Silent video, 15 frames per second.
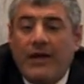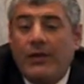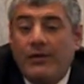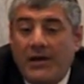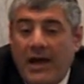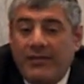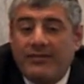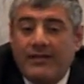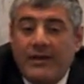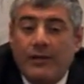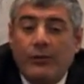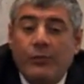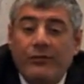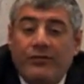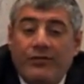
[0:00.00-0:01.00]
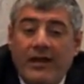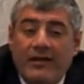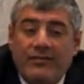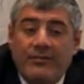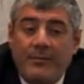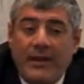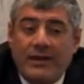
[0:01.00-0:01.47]
Now you're asking who say
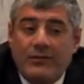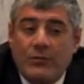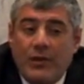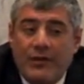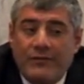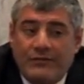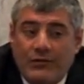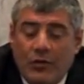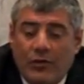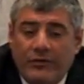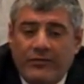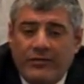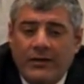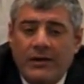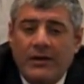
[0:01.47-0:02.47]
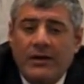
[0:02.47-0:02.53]
it's bad to have thoughts.